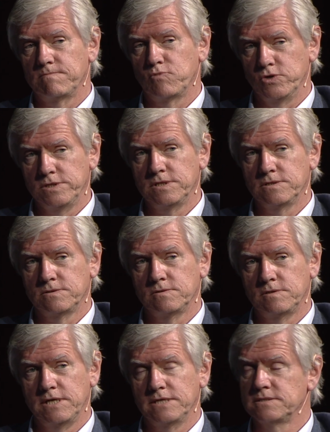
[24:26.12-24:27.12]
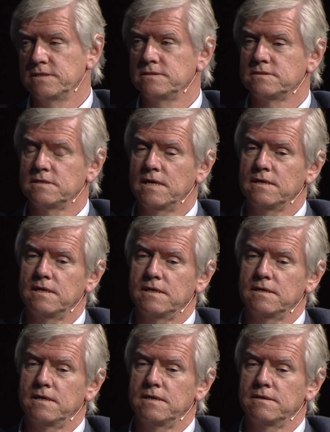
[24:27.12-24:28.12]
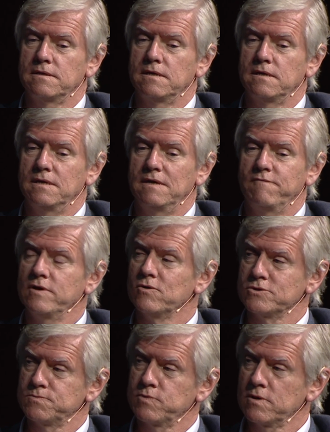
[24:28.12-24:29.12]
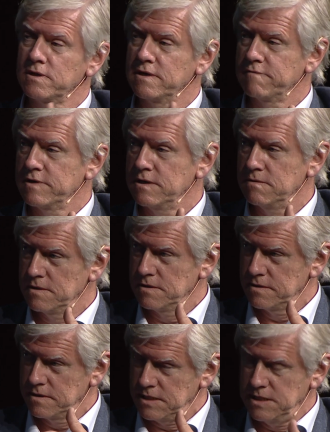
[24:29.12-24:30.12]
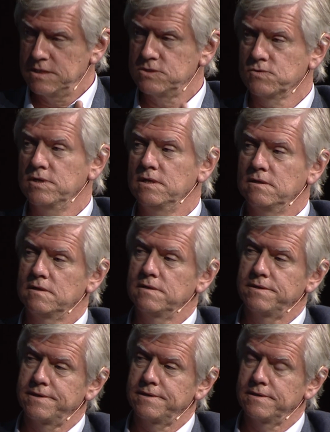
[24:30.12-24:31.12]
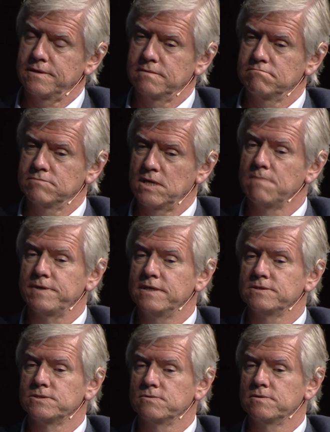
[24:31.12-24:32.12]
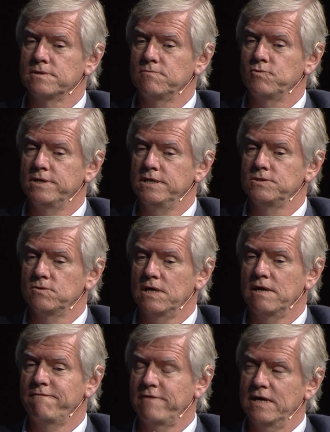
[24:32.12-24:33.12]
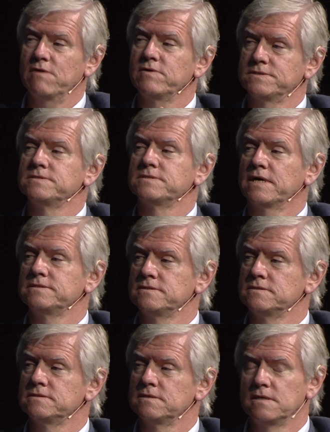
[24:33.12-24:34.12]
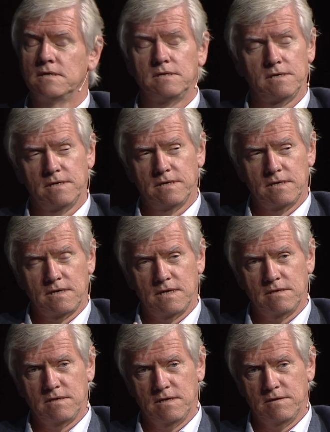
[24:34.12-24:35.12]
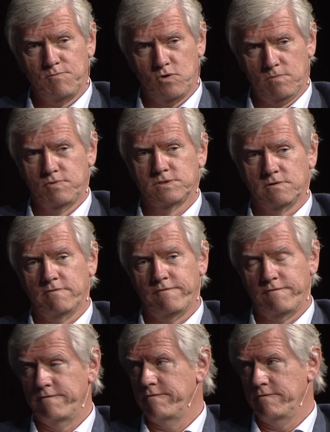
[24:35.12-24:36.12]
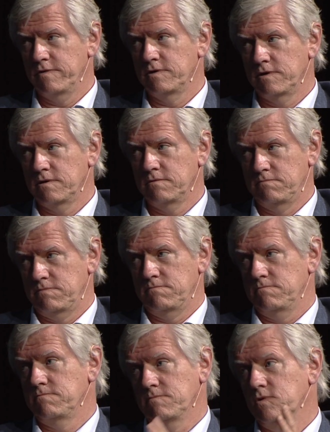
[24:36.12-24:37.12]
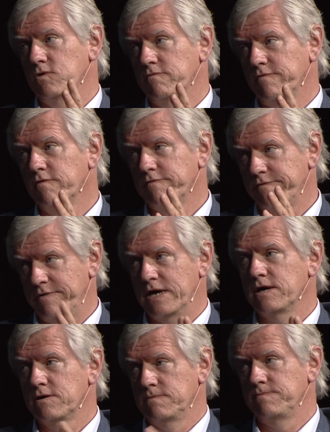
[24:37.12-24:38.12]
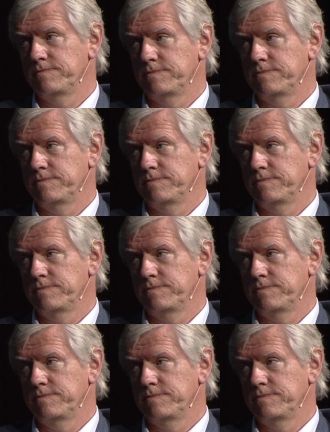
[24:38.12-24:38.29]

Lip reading: pointing to the exits, and every hospital, every industry company and so on would need to have fire exercises. And the purpose of the fire